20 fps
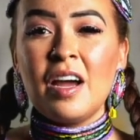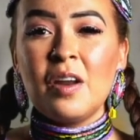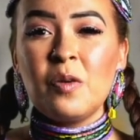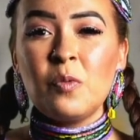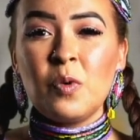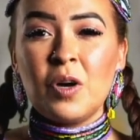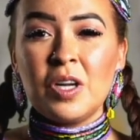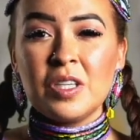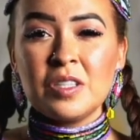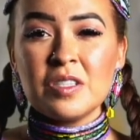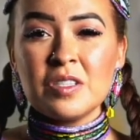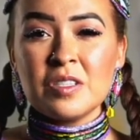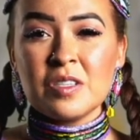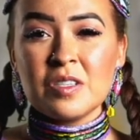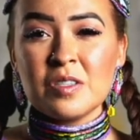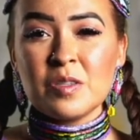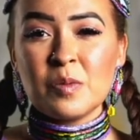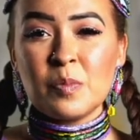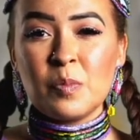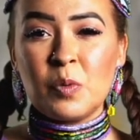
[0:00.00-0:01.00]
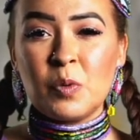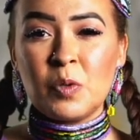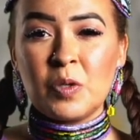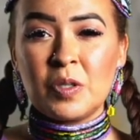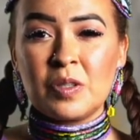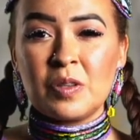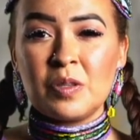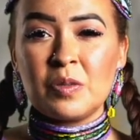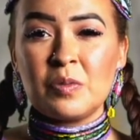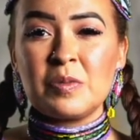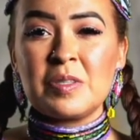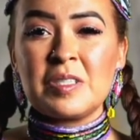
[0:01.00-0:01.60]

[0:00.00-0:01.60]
and wants to support the